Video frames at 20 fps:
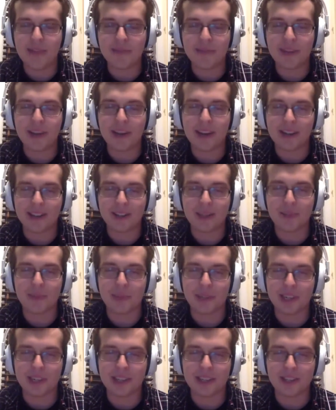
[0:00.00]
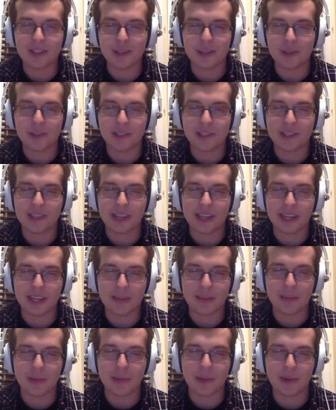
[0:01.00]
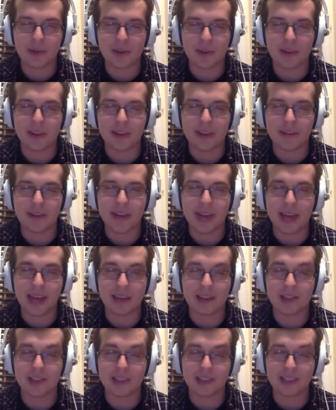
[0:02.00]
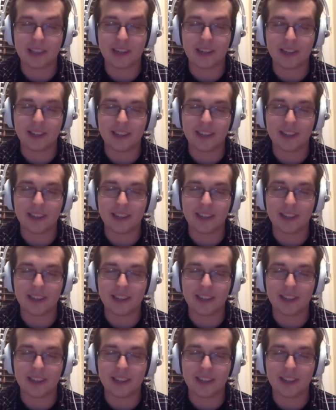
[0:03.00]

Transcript: contemplated doing stand-up longer than I've actually done it.